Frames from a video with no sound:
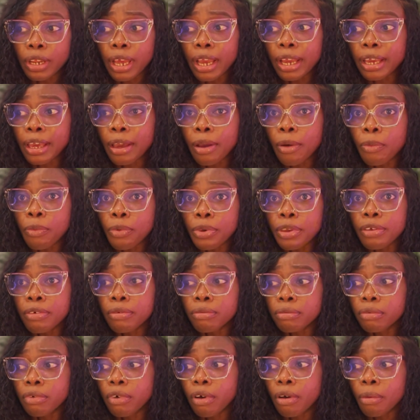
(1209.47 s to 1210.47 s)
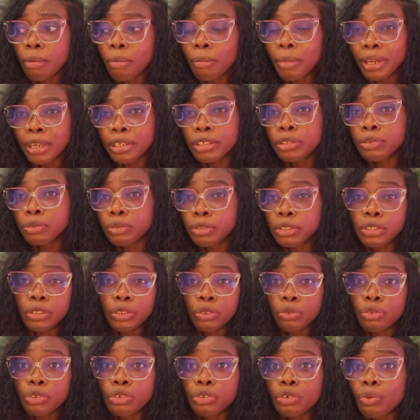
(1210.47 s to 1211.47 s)
How can we manage this
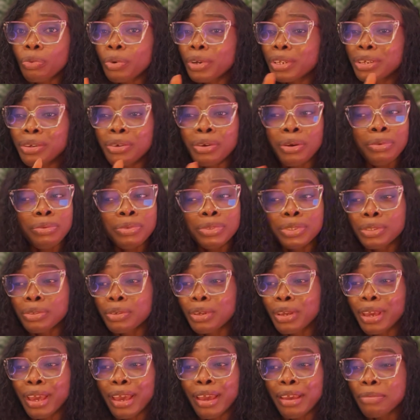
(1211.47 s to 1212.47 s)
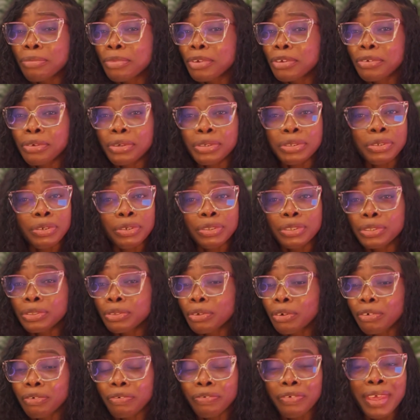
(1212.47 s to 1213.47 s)
situation when it comes to immigration
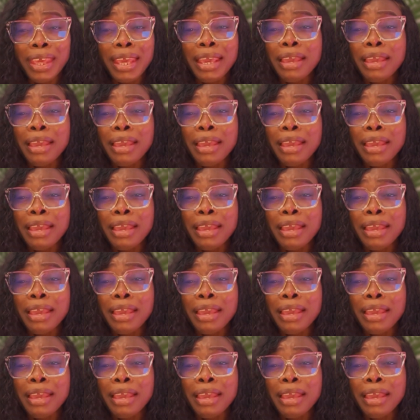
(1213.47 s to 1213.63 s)
stuff?